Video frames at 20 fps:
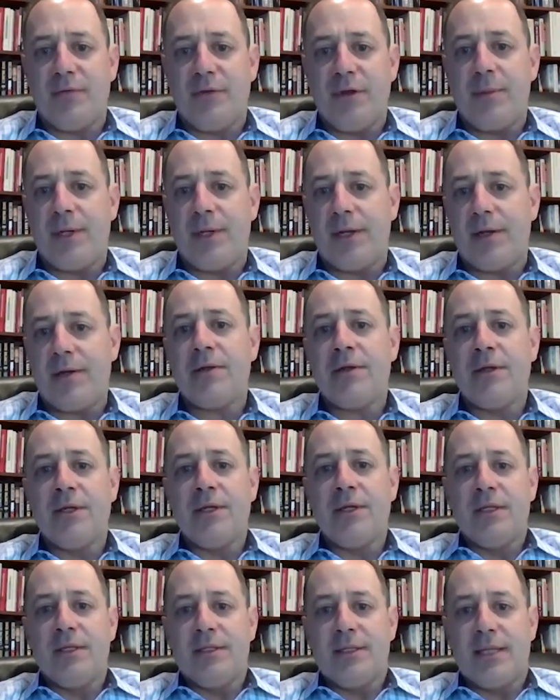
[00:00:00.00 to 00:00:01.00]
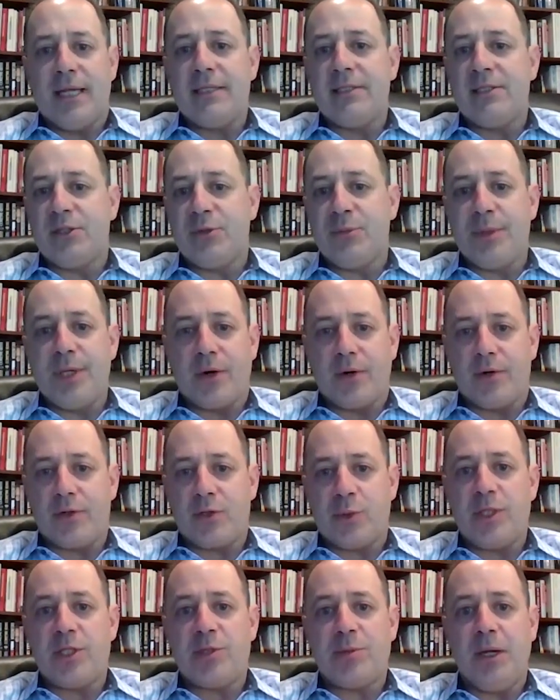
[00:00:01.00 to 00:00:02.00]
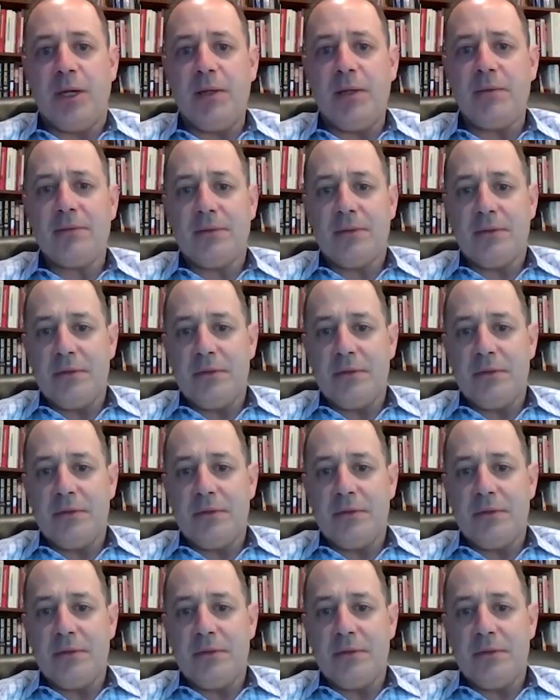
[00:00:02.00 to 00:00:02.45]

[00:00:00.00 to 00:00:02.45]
EBITDA tends to be our sweet spot.